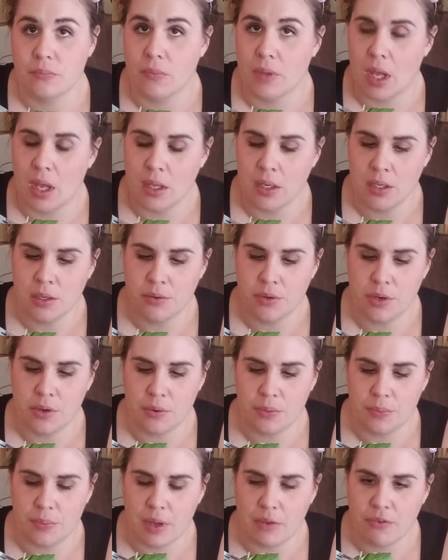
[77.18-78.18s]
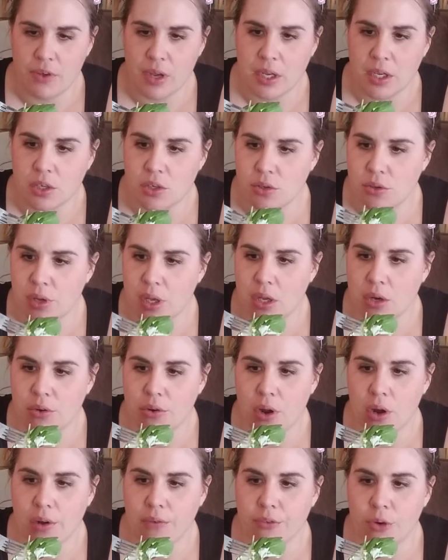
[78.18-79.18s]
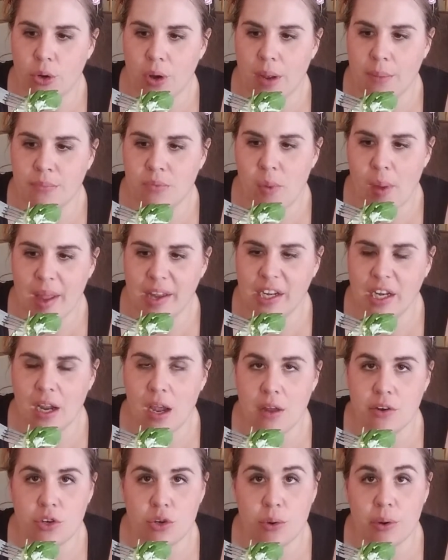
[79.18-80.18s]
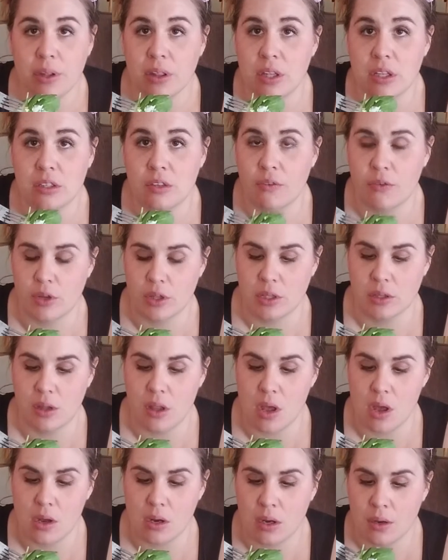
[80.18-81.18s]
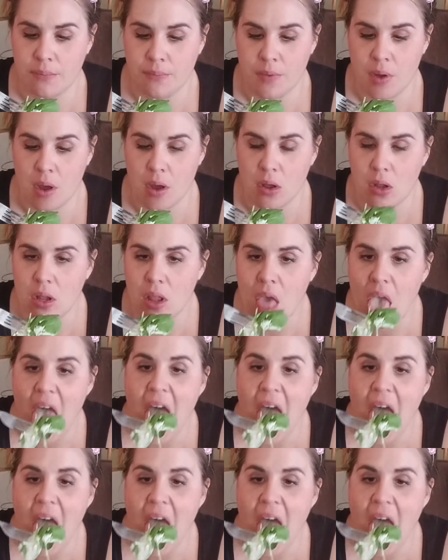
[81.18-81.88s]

I don't know if I could do keto carnivore. I'm planning on doing this for the long haul.